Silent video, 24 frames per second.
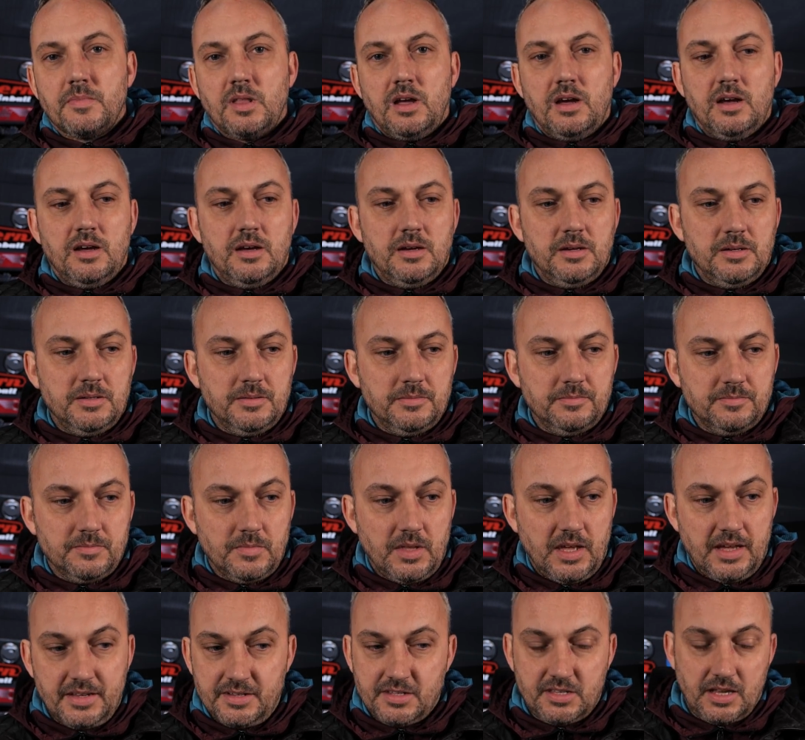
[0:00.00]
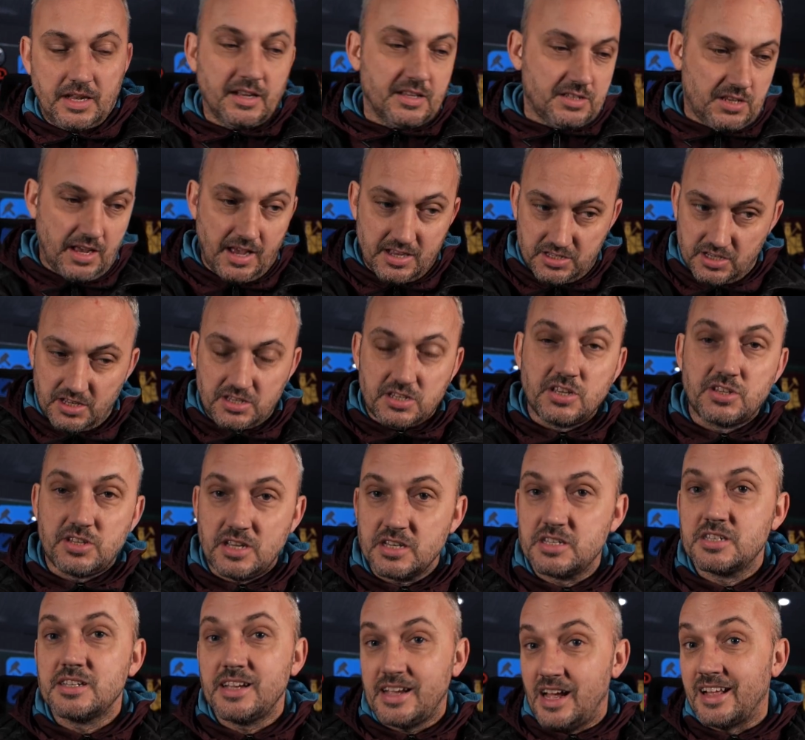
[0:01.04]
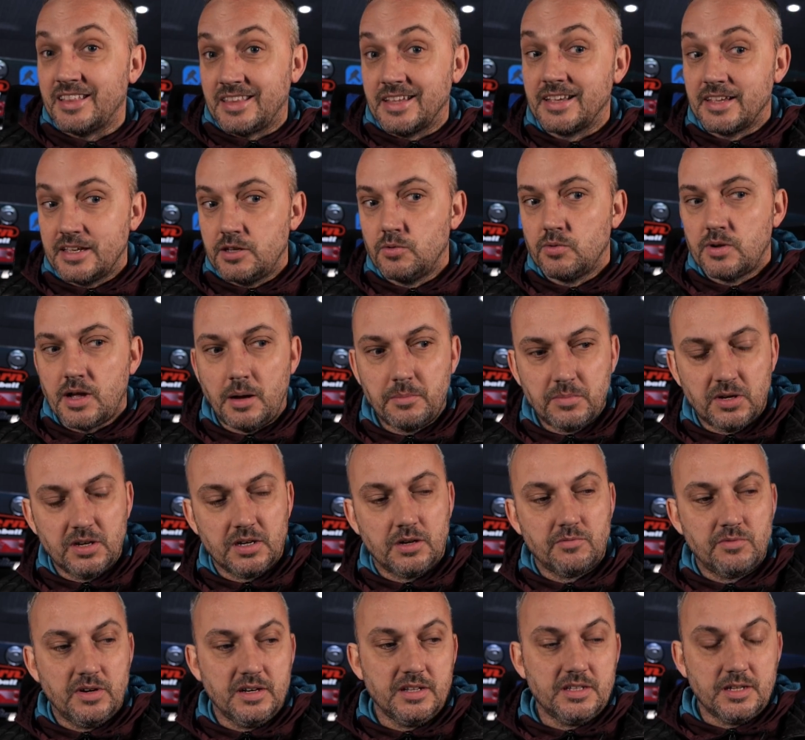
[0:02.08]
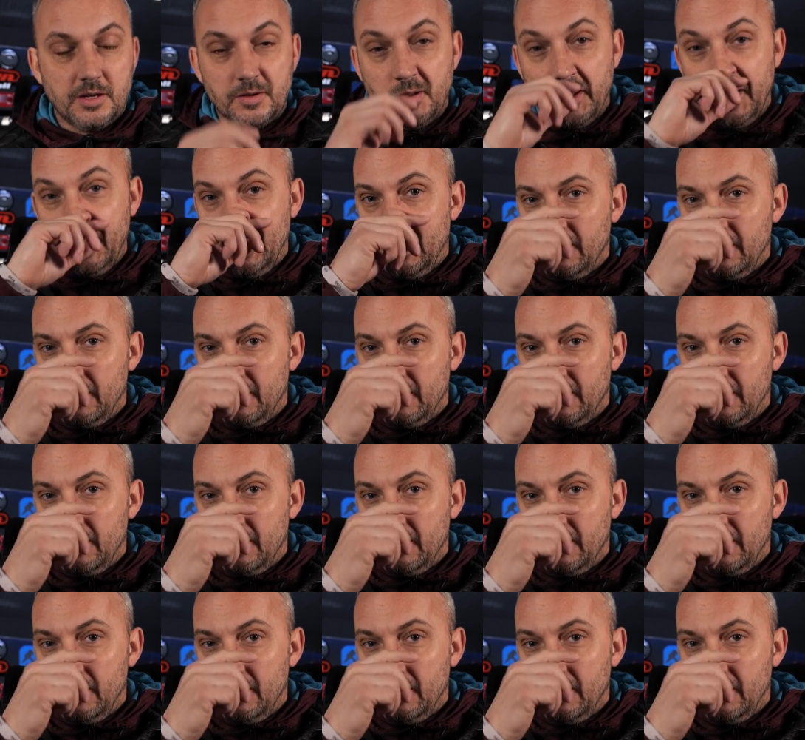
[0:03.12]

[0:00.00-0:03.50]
Um, and and as, as I suggest, I think he'll come good. I really do.